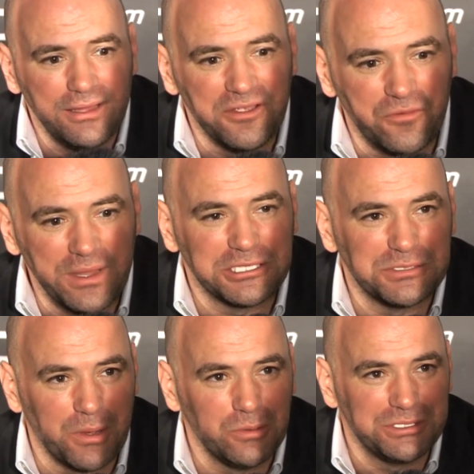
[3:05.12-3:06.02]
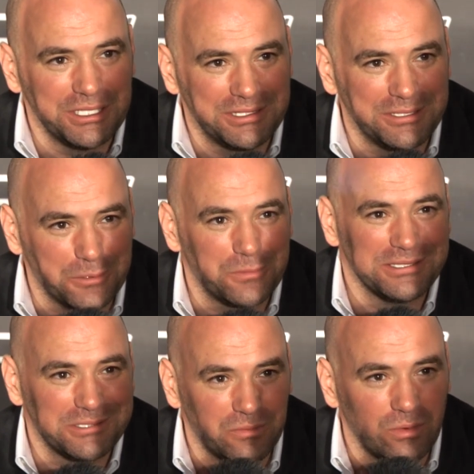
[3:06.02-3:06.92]
if we exposed it to the
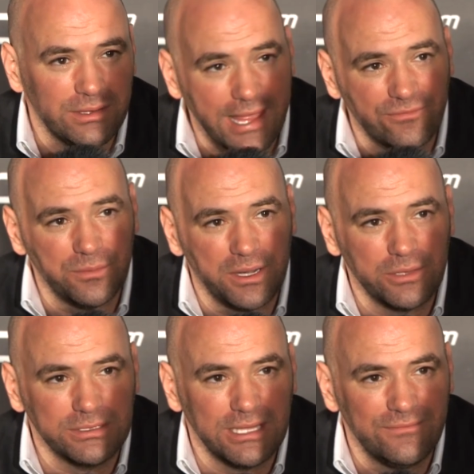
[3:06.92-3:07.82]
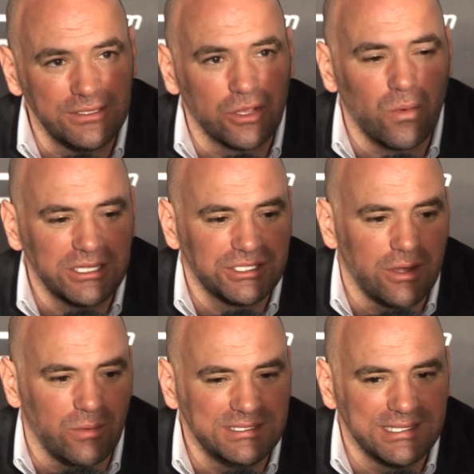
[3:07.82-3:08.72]
rest of the world, everybody would love it. The question
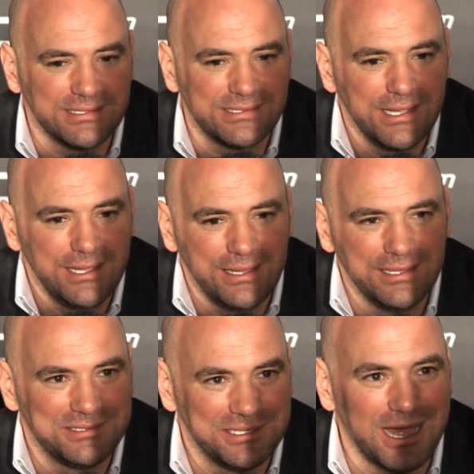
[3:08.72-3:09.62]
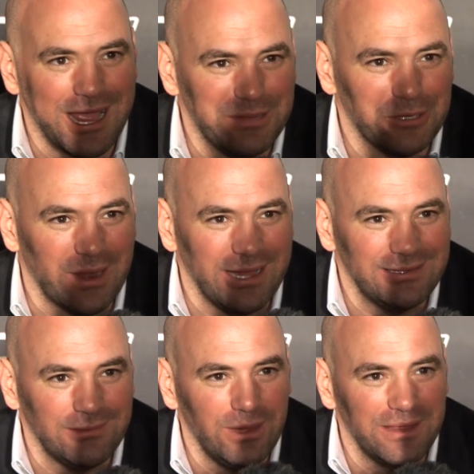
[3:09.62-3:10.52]
always is the timing right?
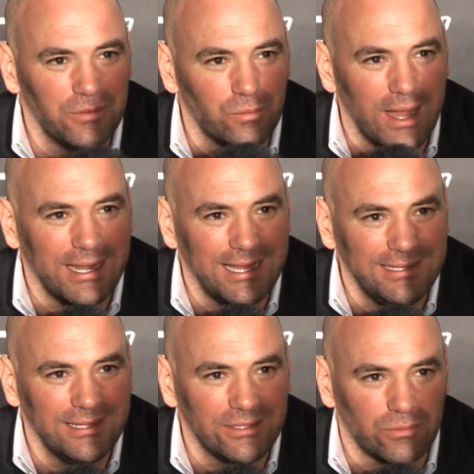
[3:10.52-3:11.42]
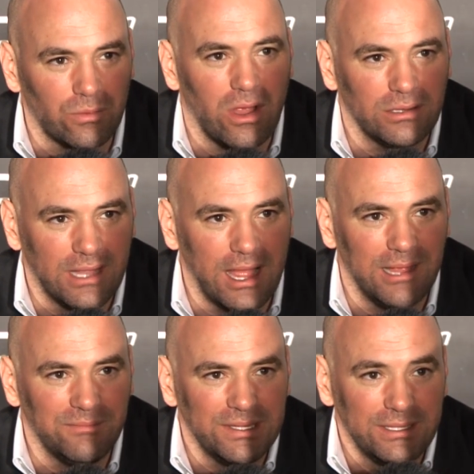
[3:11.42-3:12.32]
Did we have the right idea at the wrong
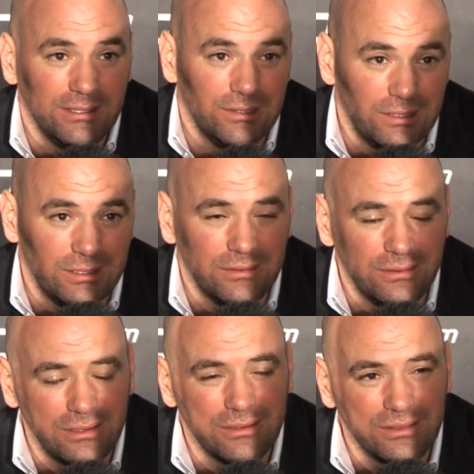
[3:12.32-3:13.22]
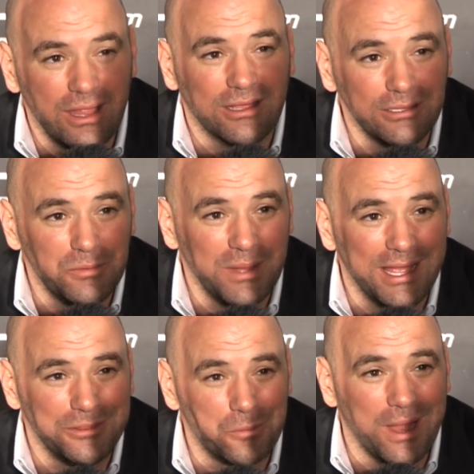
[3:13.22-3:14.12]
time? Luckily, we
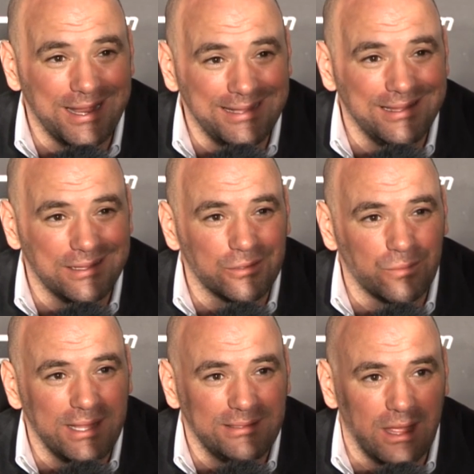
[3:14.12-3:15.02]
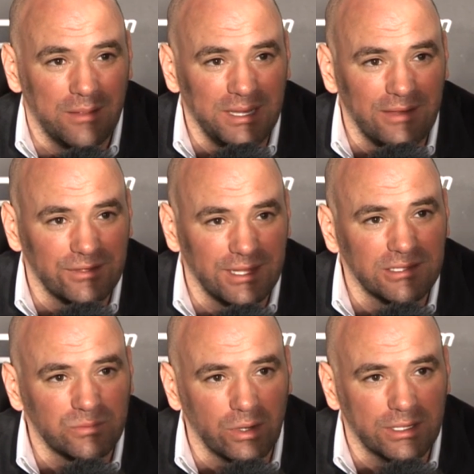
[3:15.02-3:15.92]
had the right idea at the right time, and everything
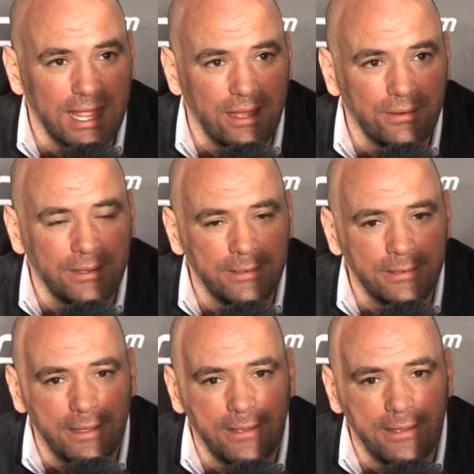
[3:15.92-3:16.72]
has worked out. And,